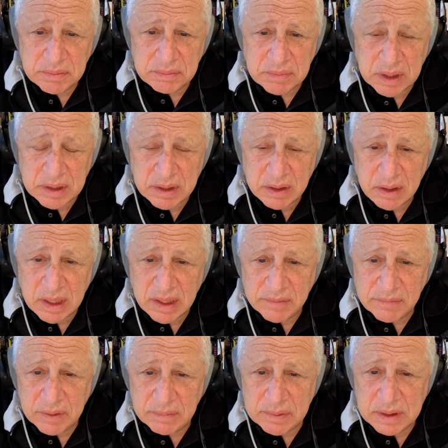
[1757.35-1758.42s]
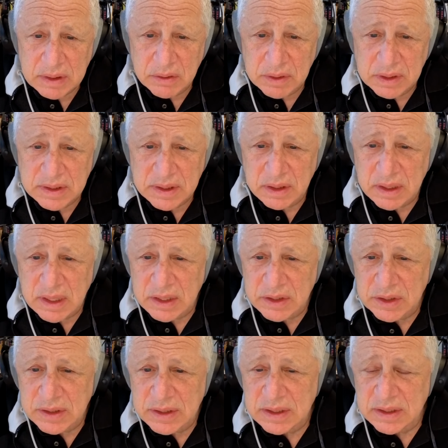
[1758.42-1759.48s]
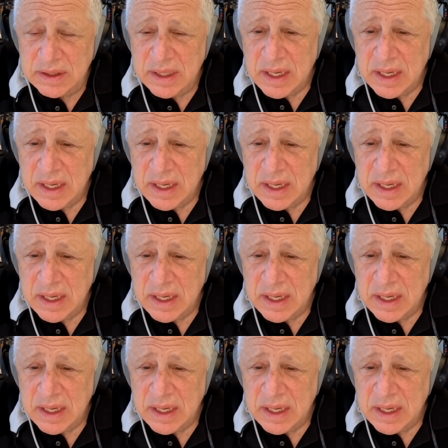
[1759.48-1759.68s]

year and a half we've been doing Still Consciousness,